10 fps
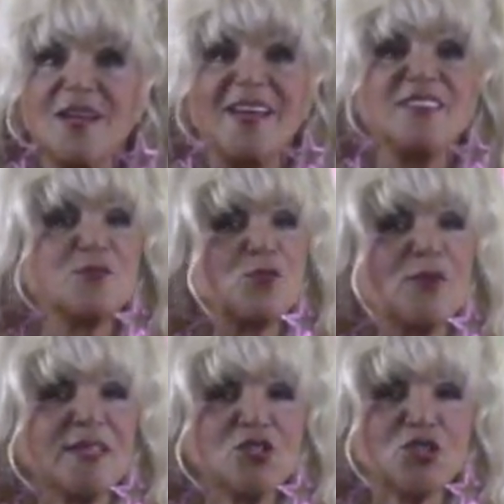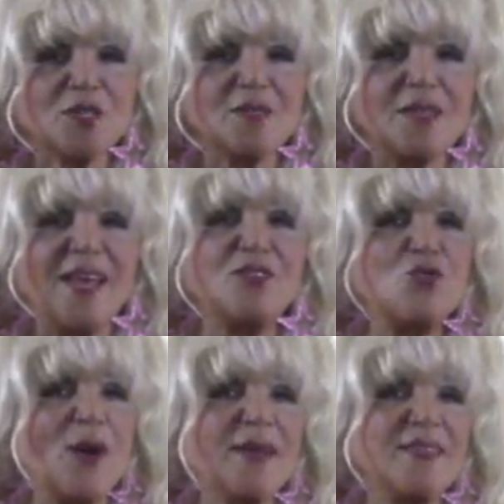inspiration, and
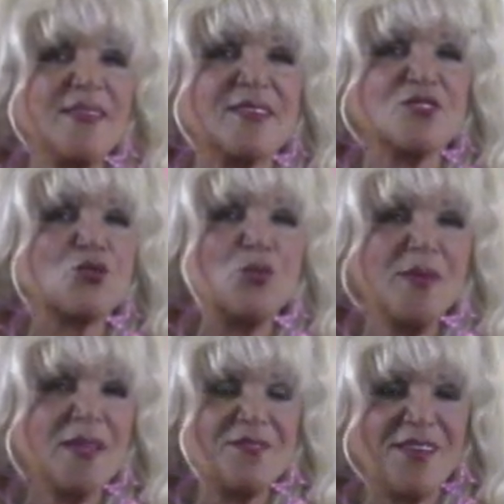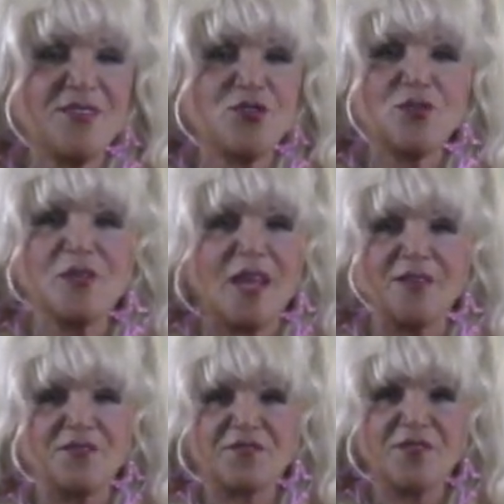new ideas to reinvent your
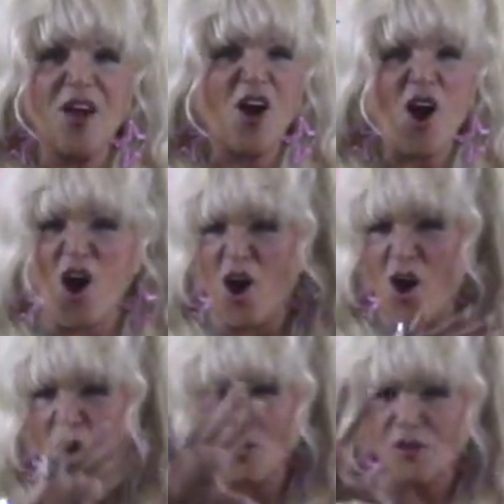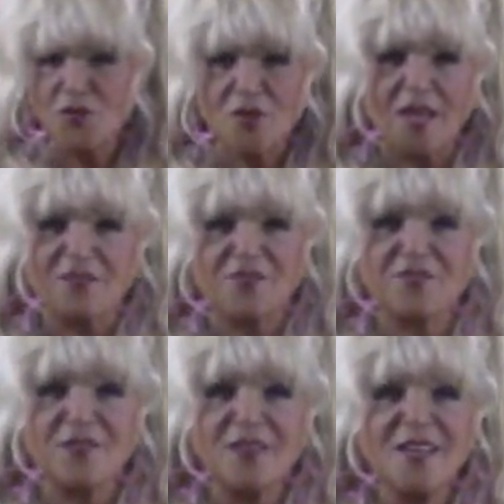life, all of your
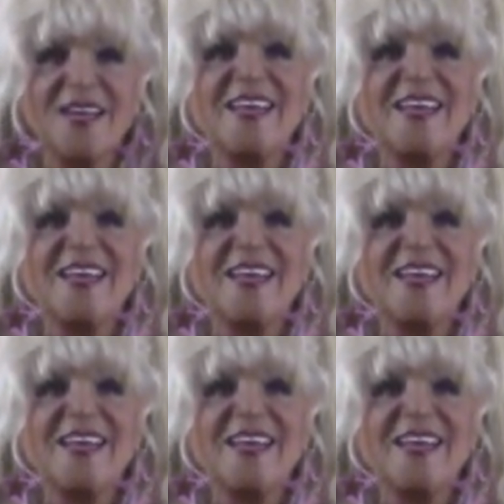life.